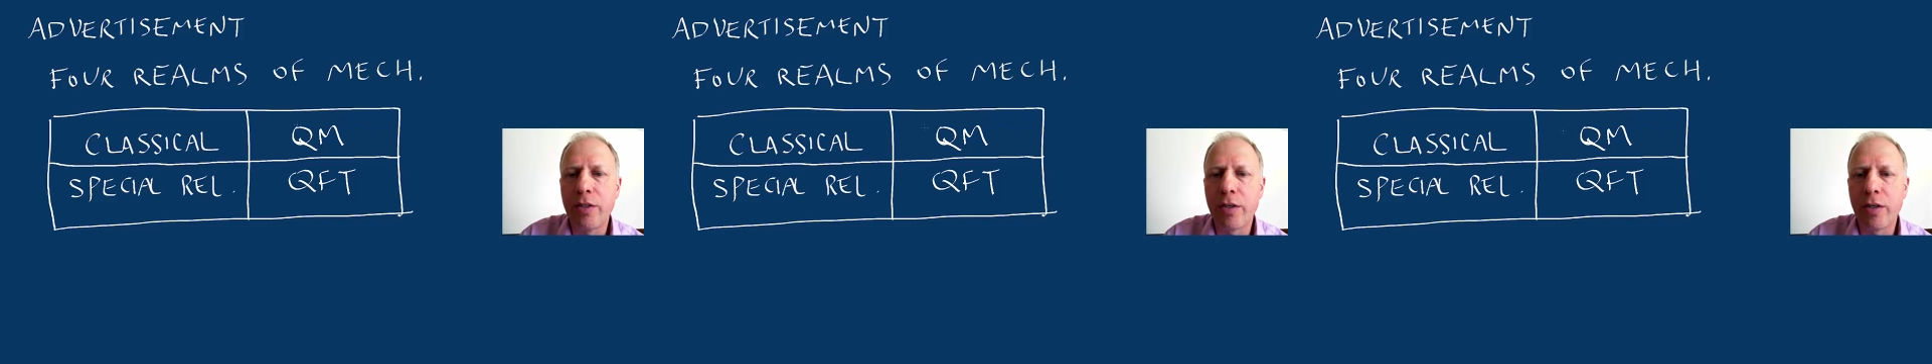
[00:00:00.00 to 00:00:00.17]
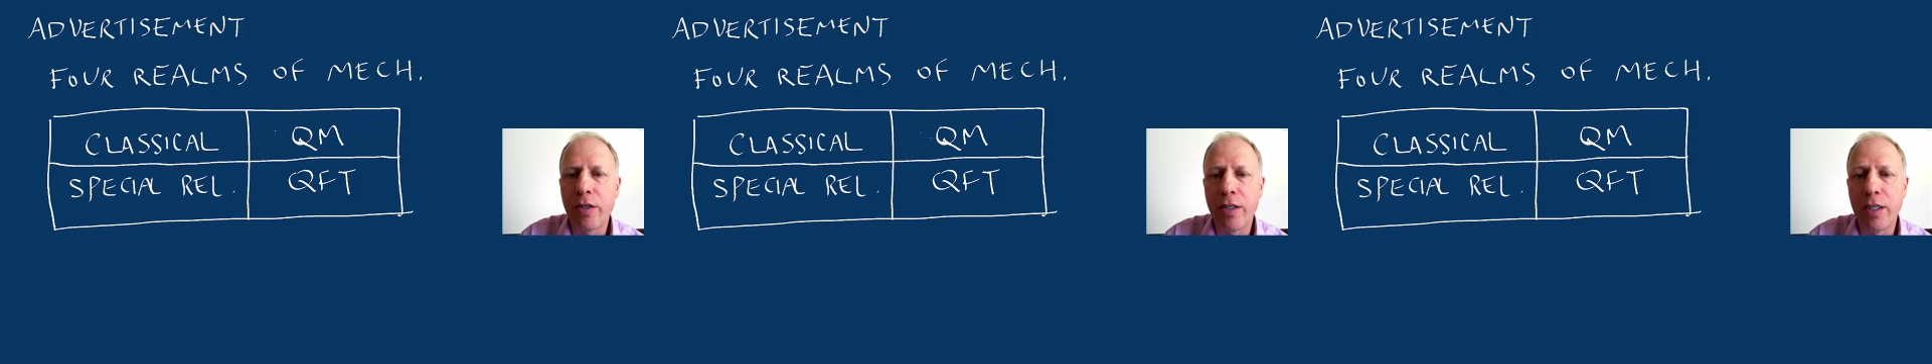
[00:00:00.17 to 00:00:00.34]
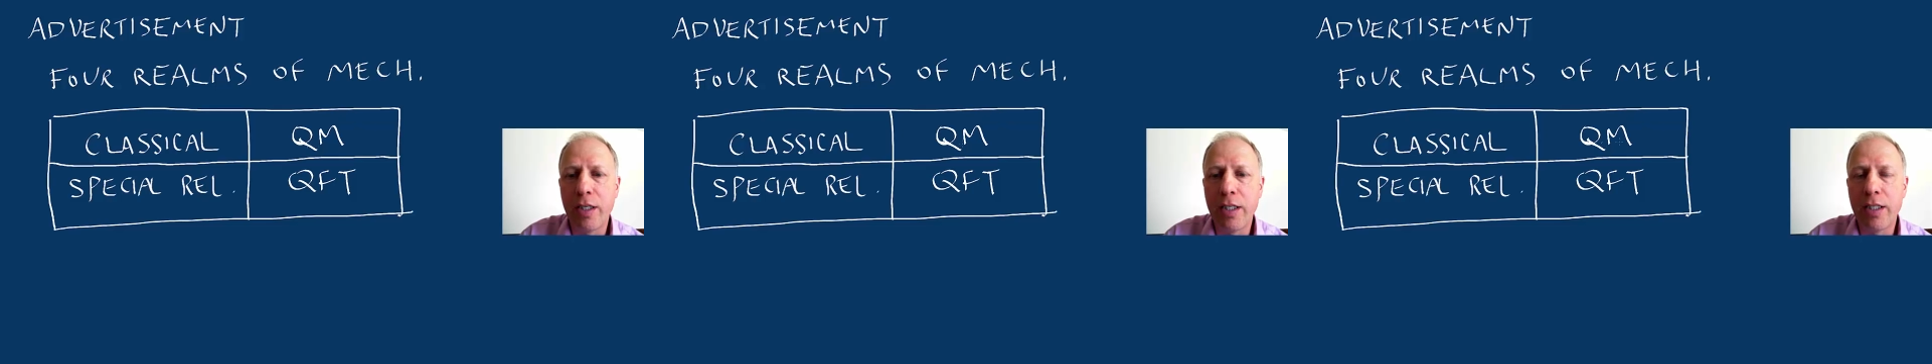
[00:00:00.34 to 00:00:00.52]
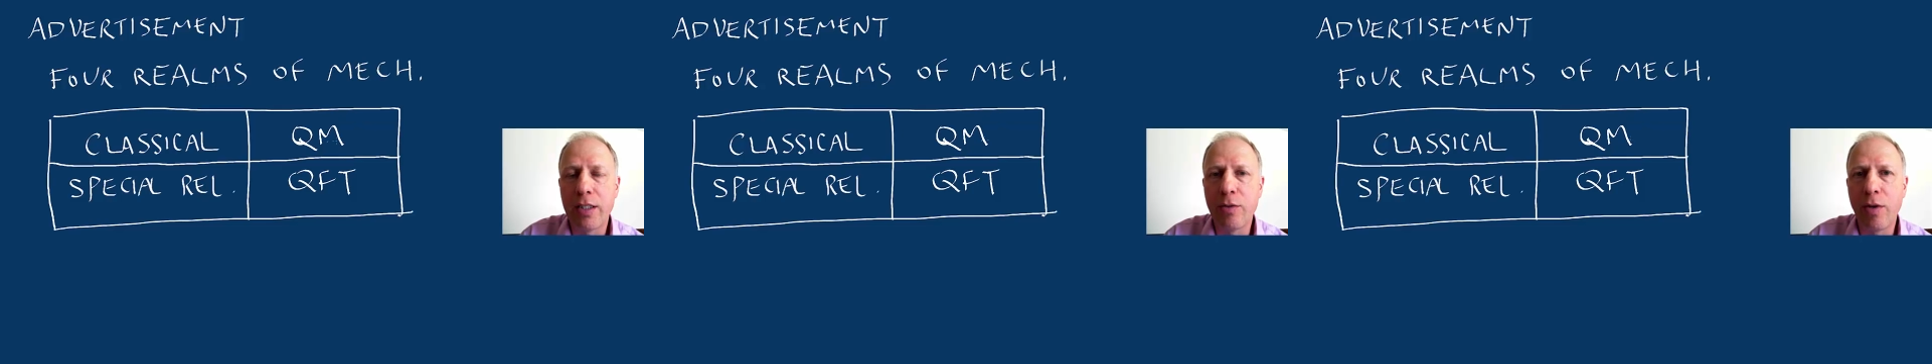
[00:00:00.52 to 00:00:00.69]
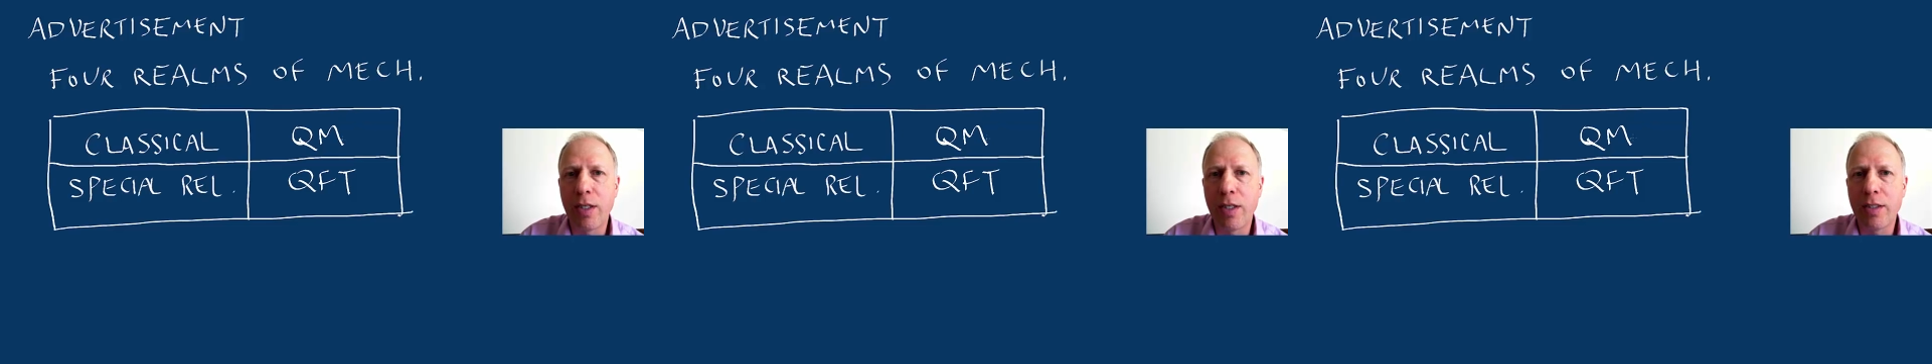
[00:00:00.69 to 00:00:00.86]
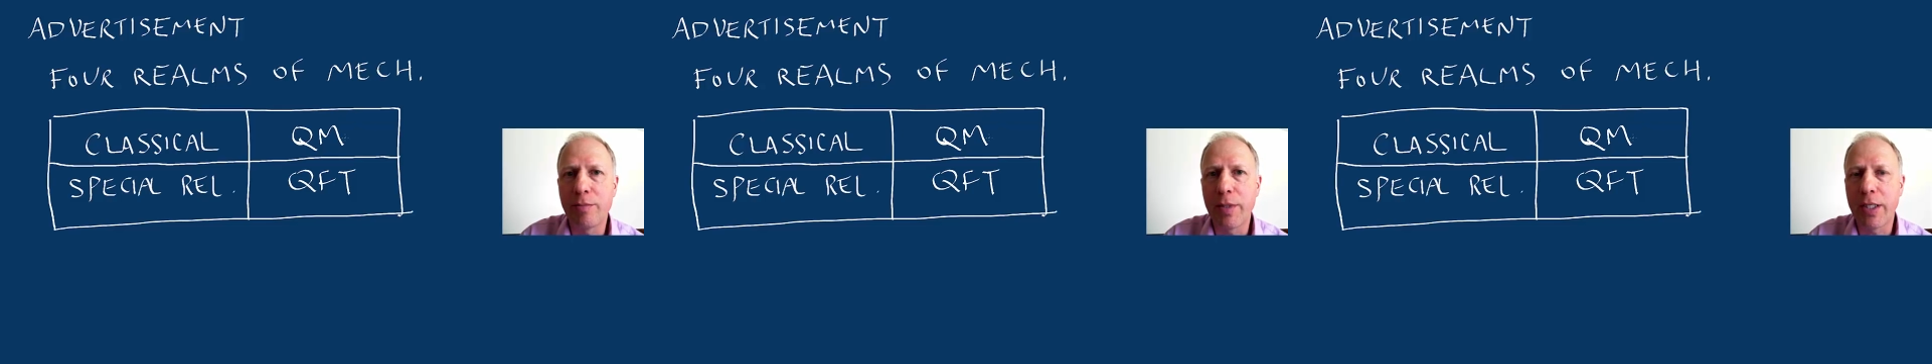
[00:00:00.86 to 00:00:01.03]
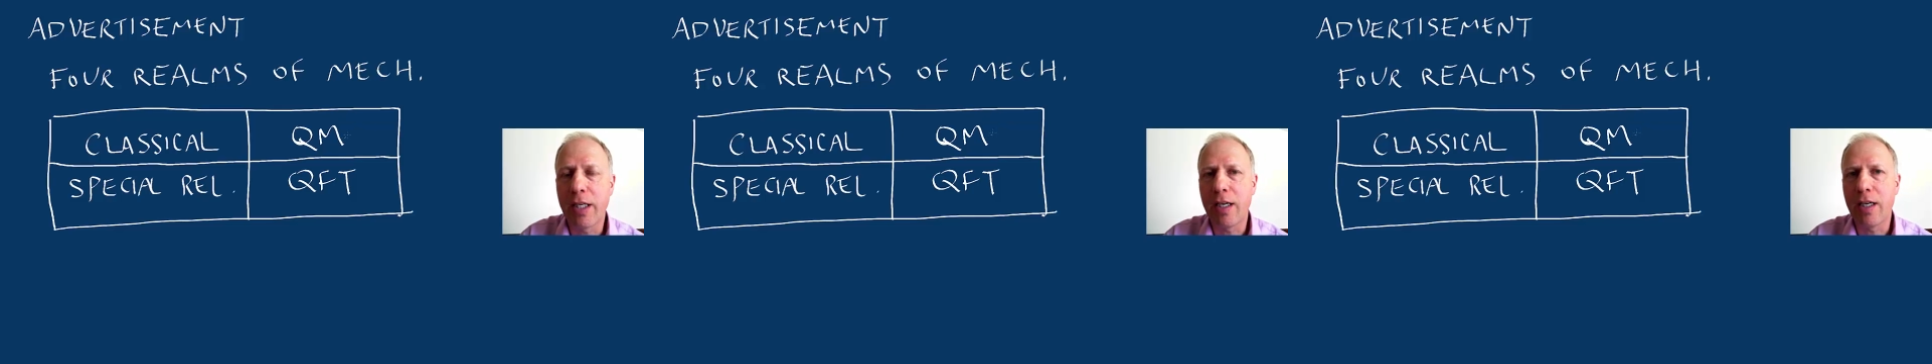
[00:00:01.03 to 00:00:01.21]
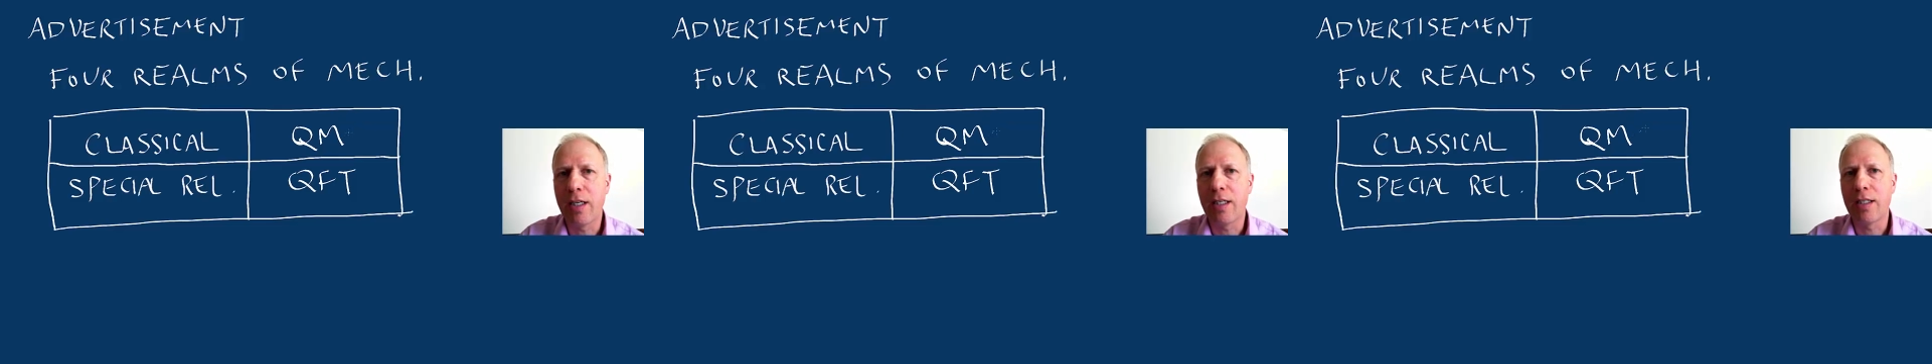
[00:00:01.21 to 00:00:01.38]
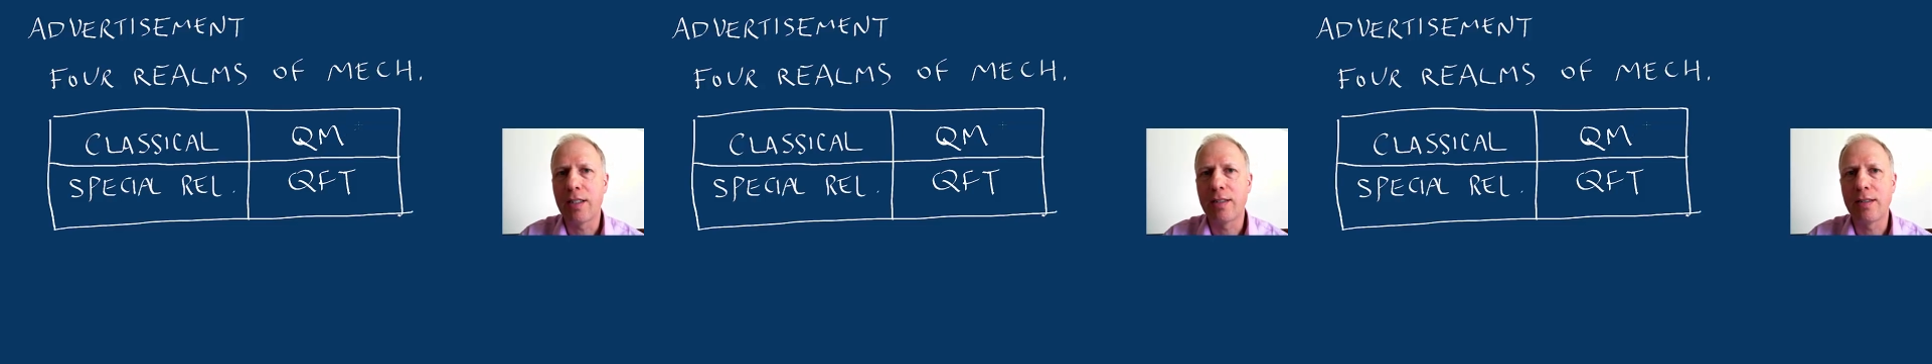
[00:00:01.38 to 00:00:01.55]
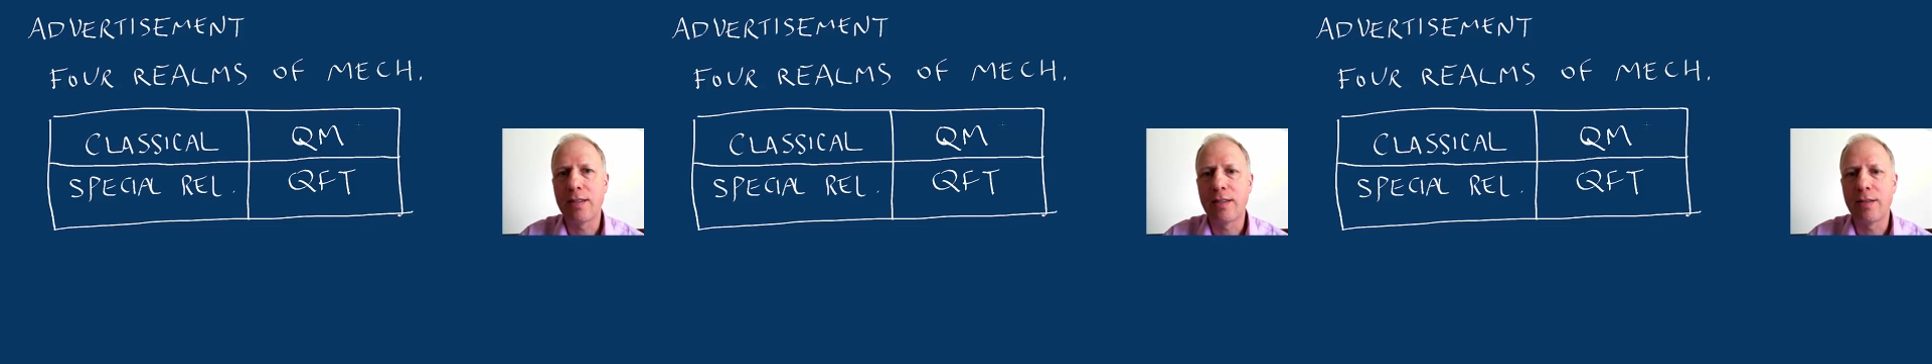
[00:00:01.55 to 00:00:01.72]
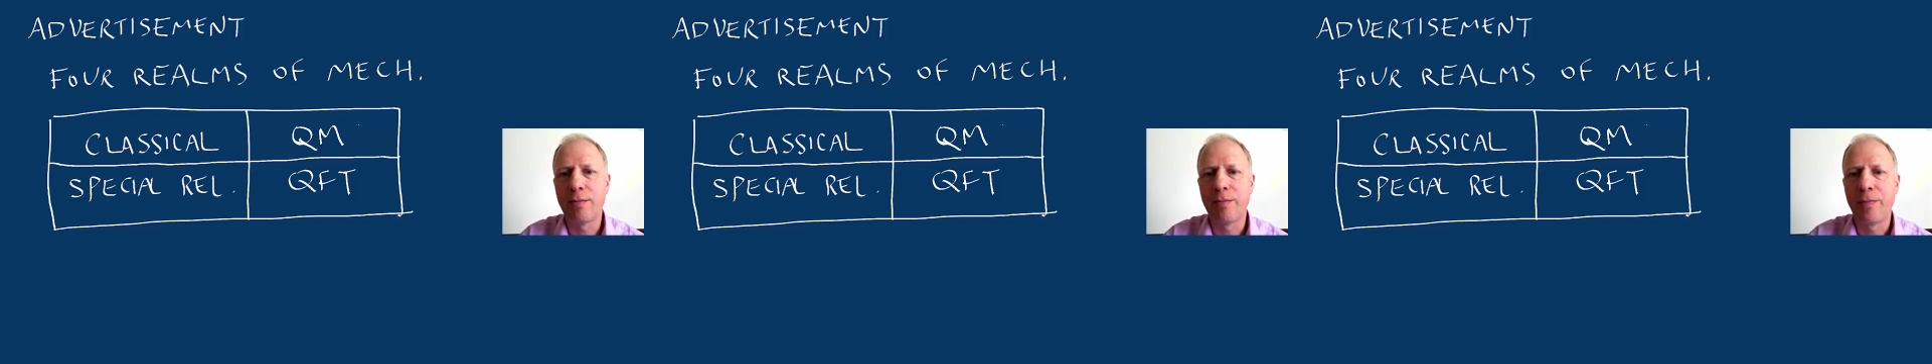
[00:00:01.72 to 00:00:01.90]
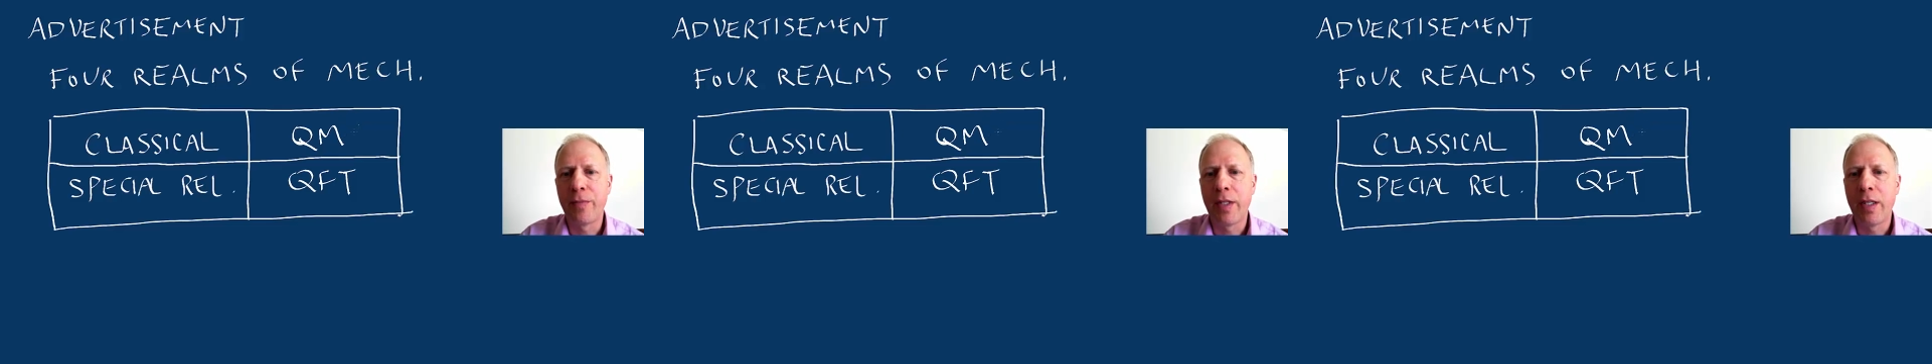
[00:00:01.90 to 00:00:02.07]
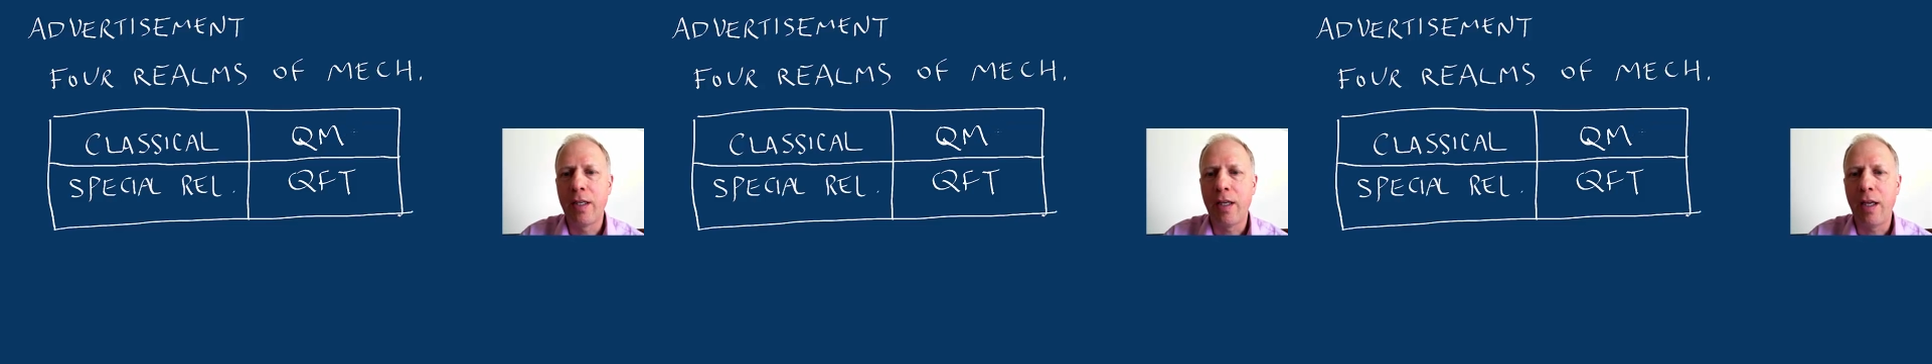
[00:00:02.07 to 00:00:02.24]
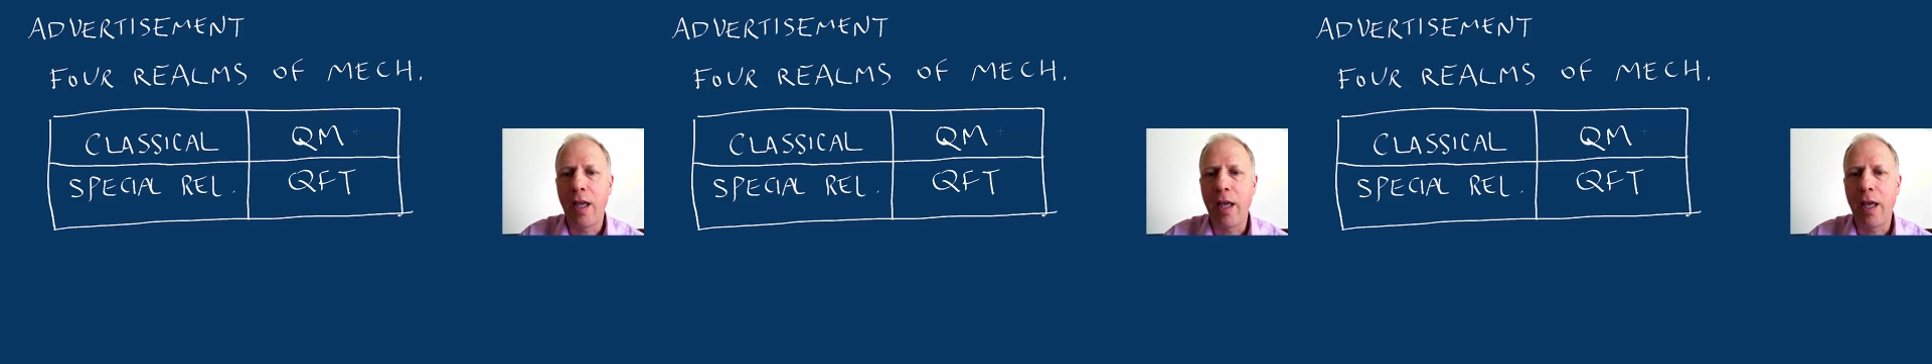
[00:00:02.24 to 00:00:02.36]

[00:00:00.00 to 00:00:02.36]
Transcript: then you're going to need quantum mechanics,